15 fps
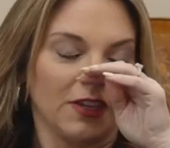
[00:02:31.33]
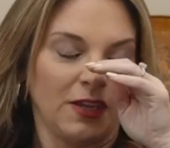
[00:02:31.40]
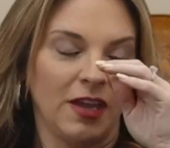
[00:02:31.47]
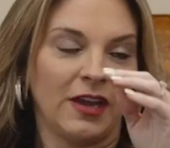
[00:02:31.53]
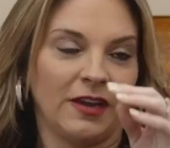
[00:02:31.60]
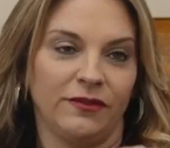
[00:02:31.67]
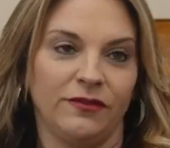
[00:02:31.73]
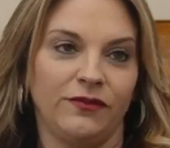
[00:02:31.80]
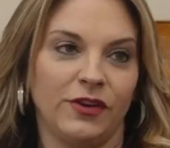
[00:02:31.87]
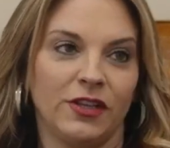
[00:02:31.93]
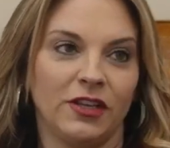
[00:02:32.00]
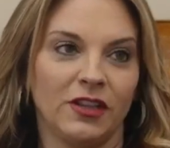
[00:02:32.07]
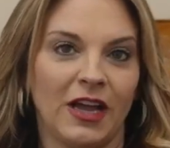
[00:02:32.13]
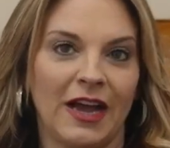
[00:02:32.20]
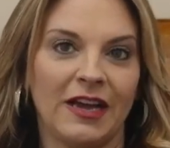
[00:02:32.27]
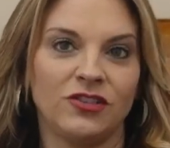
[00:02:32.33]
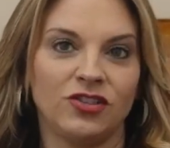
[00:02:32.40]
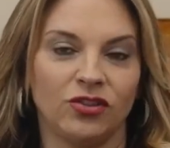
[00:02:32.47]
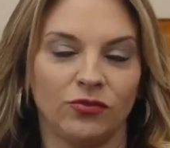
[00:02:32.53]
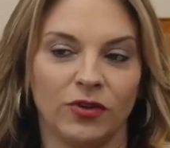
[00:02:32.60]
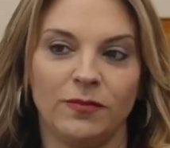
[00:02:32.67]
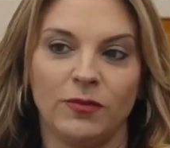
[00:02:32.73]
Yeah. For the
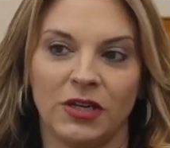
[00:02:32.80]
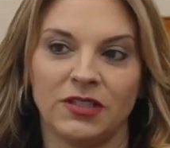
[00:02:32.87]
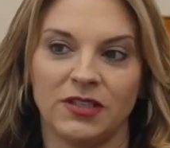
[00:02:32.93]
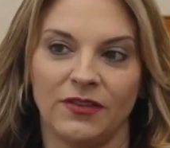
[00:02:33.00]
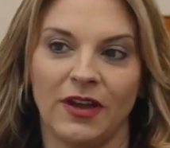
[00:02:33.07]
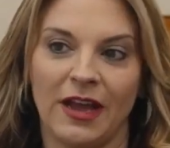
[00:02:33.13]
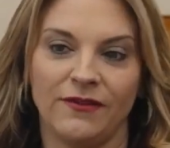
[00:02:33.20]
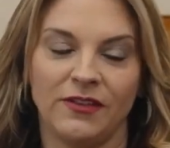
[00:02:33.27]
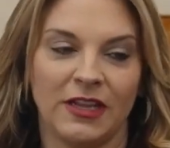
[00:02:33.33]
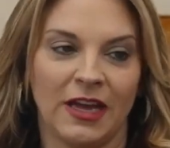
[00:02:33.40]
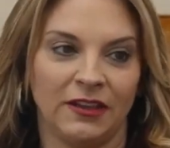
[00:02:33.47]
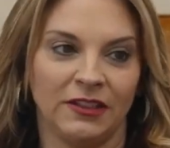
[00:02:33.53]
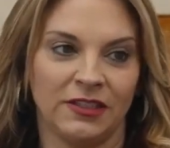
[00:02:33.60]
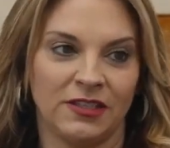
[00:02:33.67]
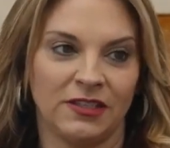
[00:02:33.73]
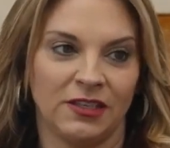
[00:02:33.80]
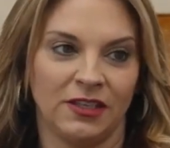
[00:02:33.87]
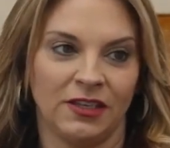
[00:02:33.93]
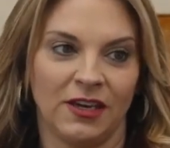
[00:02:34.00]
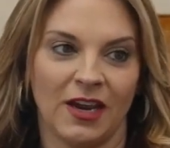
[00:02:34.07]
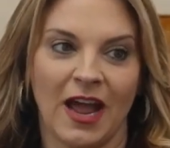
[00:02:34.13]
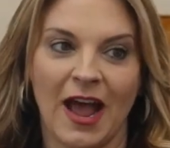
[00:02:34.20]
last 3 months of having that
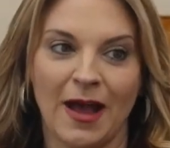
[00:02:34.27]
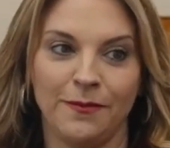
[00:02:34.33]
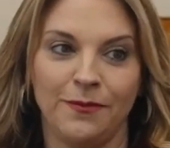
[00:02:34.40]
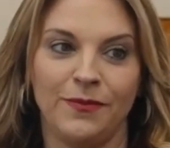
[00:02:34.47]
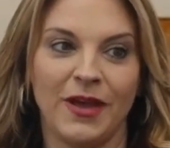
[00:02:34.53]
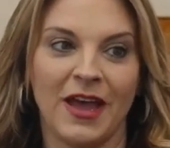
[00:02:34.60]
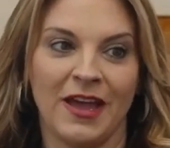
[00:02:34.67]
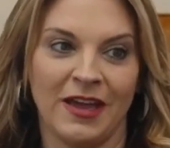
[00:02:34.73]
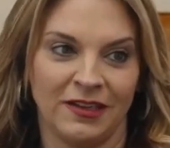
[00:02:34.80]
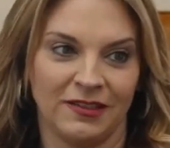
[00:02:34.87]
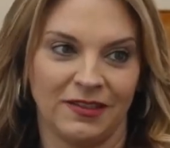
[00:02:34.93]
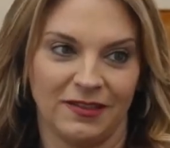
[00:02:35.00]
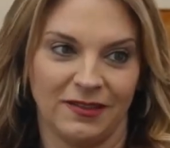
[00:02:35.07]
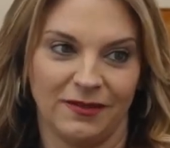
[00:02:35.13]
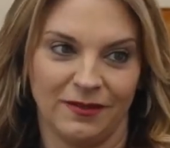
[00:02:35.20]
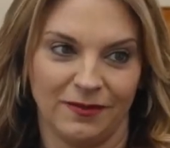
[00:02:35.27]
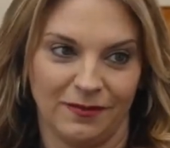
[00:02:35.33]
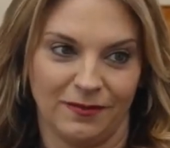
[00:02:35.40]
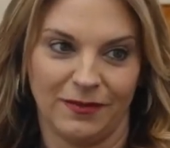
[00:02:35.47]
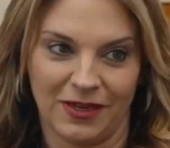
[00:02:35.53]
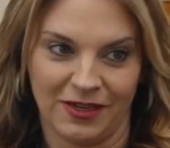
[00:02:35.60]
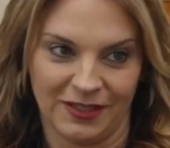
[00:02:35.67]
listing, I begged
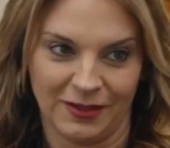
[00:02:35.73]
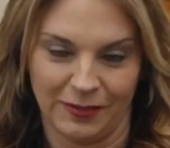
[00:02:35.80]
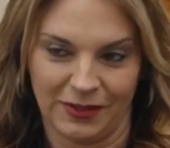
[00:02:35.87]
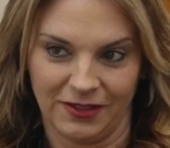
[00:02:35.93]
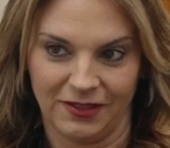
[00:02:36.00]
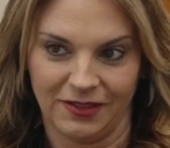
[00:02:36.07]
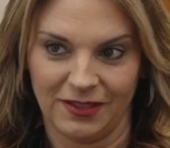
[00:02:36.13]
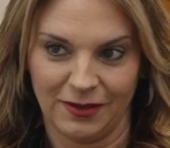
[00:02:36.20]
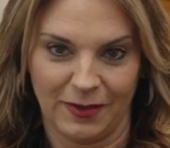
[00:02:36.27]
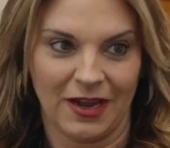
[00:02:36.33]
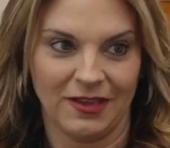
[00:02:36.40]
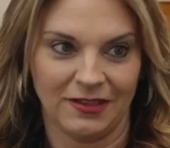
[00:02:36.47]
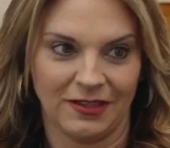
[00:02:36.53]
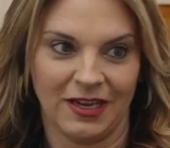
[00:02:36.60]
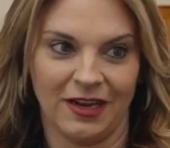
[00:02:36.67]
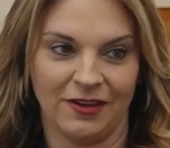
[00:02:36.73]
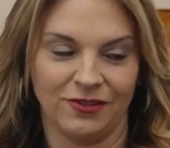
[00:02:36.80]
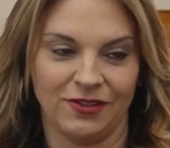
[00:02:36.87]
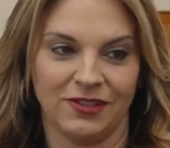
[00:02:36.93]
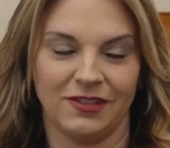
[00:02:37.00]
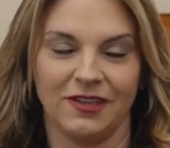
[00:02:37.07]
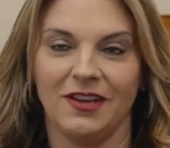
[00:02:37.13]
my husband to buy this
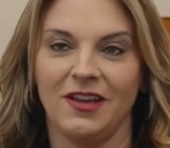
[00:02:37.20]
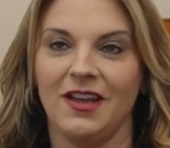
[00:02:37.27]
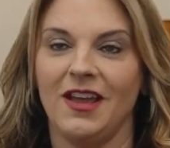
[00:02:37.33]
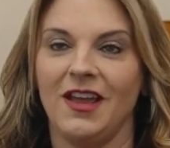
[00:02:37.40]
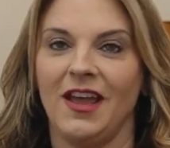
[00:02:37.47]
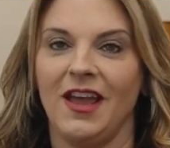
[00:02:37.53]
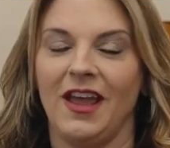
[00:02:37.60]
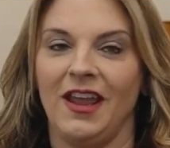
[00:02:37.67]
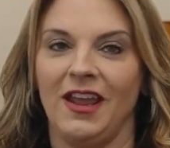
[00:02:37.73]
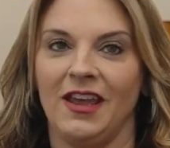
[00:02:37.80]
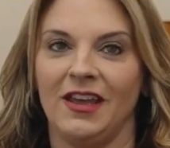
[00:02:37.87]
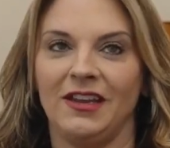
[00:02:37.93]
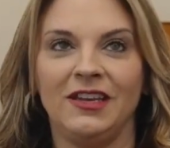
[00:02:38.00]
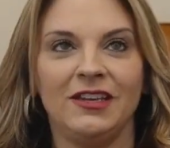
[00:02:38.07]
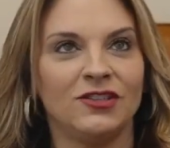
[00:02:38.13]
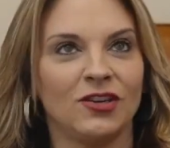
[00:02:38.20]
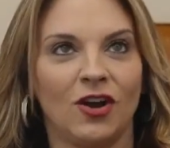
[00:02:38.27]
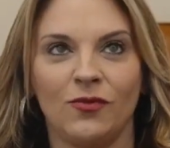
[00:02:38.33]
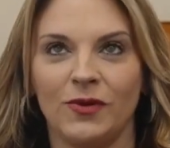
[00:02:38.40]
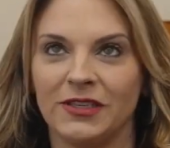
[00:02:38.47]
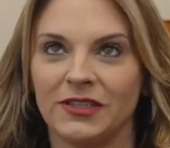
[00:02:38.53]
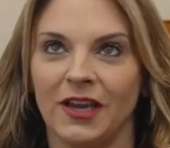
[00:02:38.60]
house. And he's
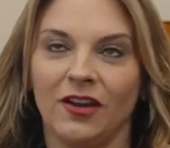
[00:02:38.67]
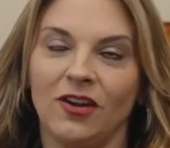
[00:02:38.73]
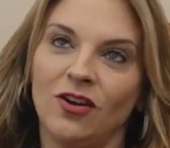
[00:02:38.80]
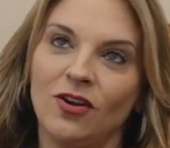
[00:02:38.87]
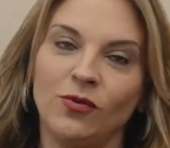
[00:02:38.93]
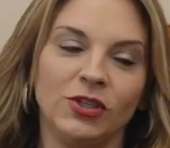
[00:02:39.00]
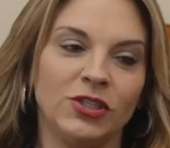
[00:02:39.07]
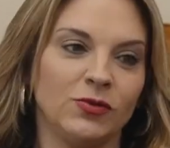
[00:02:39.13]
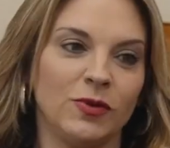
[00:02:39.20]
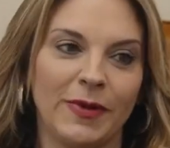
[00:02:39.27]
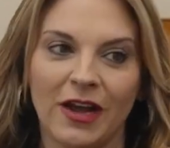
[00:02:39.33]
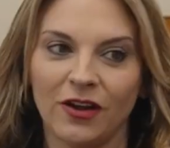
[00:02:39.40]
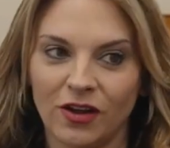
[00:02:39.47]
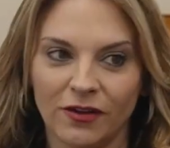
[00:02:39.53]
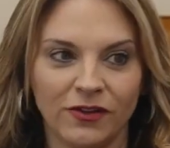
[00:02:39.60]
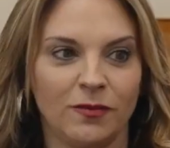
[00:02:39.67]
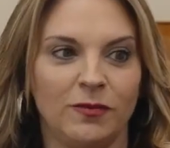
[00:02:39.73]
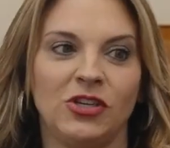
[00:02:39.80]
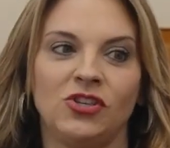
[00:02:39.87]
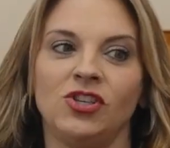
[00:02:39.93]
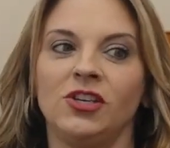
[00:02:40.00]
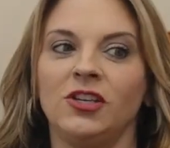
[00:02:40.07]
always like, oh, once we back off
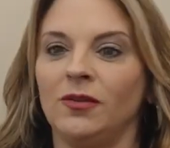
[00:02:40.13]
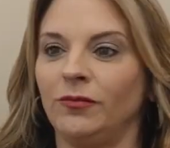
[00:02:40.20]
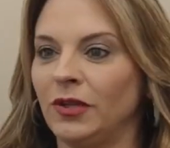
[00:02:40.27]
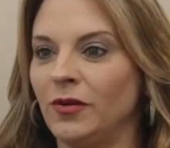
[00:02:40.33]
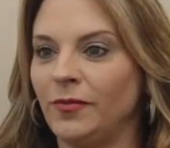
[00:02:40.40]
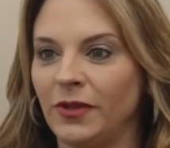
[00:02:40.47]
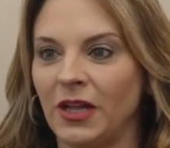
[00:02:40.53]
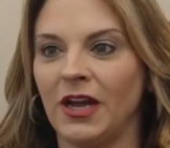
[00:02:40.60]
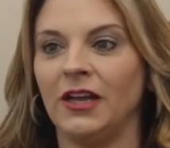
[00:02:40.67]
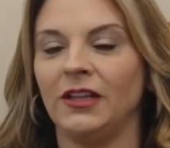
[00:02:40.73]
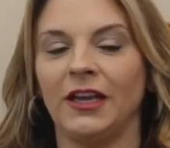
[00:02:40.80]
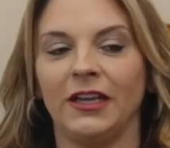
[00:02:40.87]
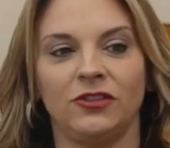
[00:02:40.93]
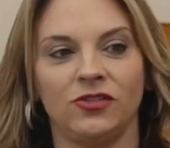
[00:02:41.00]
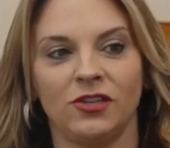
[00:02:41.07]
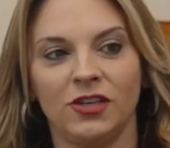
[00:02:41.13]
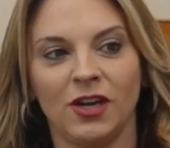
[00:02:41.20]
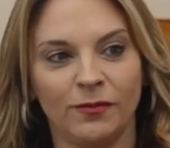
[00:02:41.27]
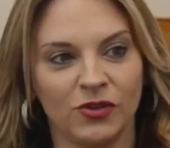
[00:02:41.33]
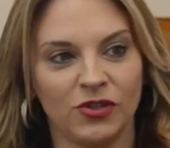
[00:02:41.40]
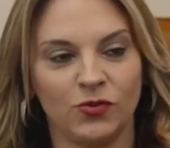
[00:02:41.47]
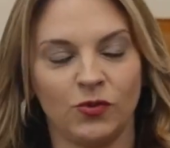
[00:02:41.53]
commission and blah, blah, like, do the
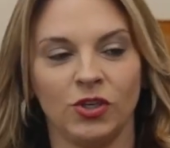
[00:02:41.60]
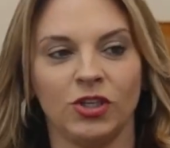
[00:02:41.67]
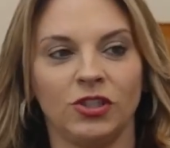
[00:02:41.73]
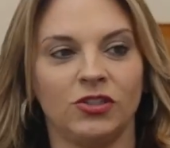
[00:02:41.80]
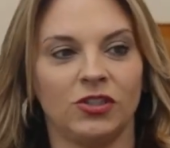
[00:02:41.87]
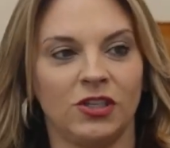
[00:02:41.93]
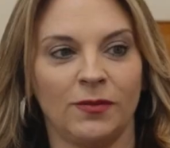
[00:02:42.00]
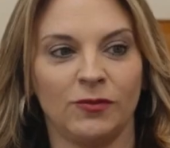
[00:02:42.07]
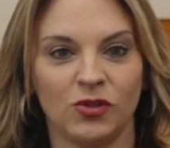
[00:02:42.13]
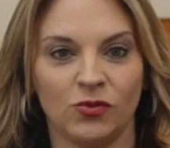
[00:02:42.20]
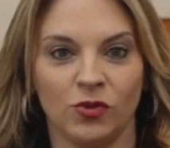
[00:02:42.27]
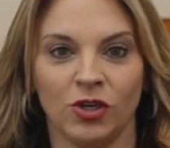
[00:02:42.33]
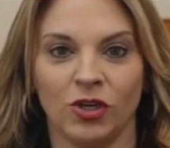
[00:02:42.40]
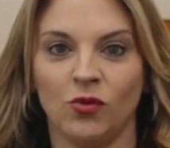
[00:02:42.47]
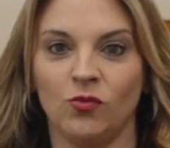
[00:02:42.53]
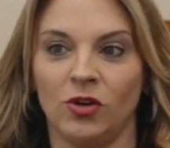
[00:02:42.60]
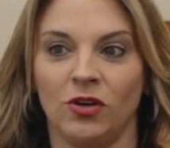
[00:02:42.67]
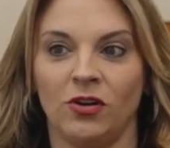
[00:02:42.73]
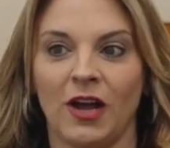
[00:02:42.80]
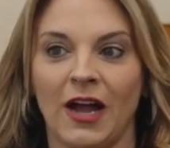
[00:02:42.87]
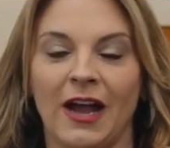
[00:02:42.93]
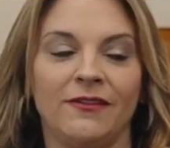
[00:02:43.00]
numbers work? Do the numbers work?
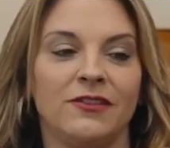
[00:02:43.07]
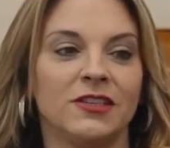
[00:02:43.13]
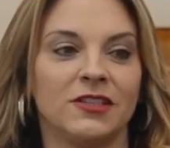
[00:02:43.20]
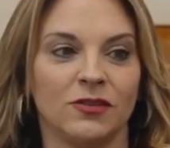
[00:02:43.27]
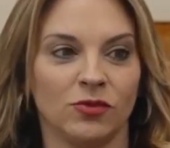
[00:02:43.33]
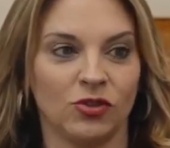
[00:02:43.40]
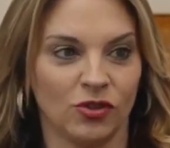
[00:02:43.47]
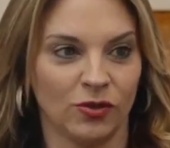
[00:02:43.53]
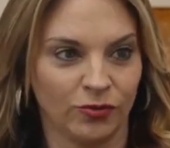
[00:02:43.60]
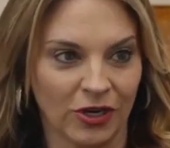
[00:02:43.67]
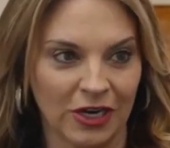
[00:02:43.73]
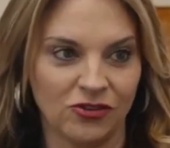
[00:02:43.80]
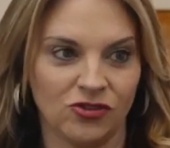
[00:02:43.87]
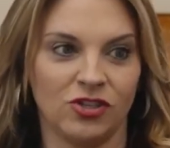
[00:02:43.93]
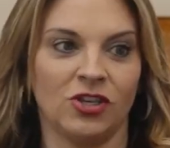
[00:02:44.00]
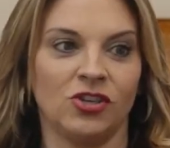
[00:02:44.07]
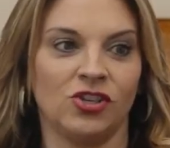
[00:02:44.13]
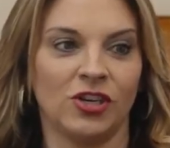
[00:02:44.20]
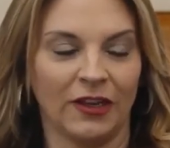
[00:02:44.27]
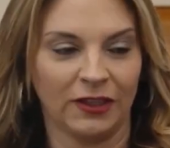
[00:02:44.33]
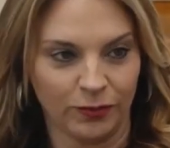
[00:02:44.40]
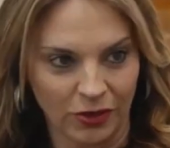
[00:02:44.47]
Well, obviously we're doing price
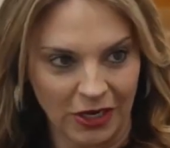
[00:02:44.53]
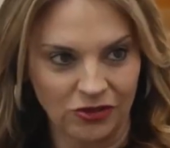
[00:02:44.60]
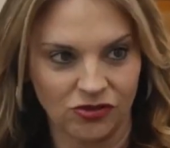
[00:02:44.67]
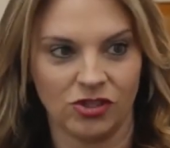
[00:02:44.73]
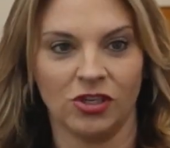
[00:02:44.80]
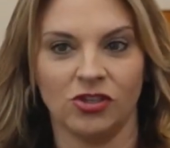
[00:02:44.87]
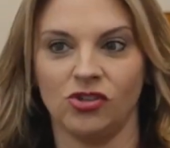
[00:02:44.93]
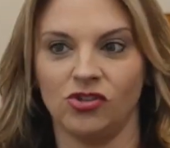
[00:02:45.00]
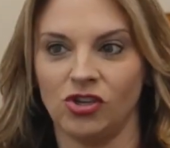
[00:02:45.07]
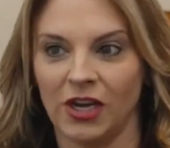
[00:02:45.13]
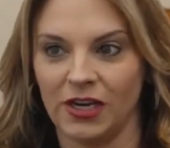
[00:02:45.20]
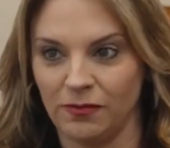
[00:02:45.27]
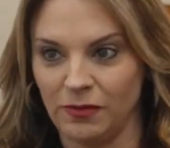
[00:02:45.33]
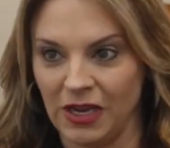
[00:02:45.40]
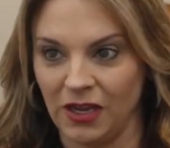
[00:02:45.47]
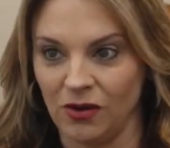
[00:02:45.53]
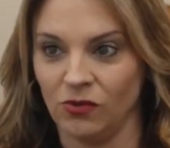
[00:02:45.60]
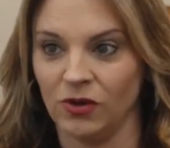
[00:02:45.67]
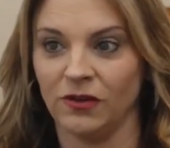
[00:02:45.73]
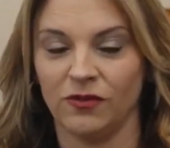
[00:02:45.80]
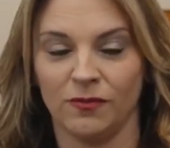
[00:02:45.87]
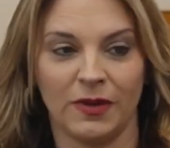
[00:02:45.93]
reduction after price reduction, trying to make it
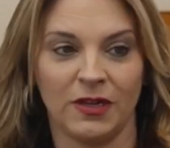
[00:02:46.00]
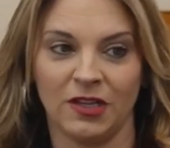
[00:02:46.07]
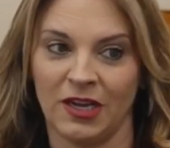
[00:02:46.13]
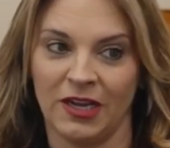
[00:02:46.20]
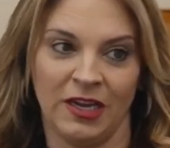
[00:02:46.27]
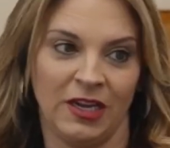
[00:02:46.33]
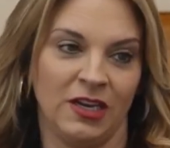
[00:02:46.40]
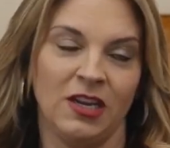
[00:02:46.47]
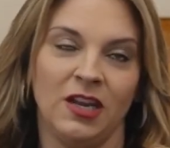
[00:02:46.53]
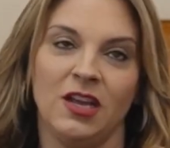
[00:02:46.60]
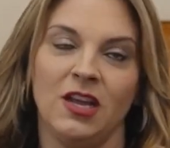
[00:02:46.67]
work for my client.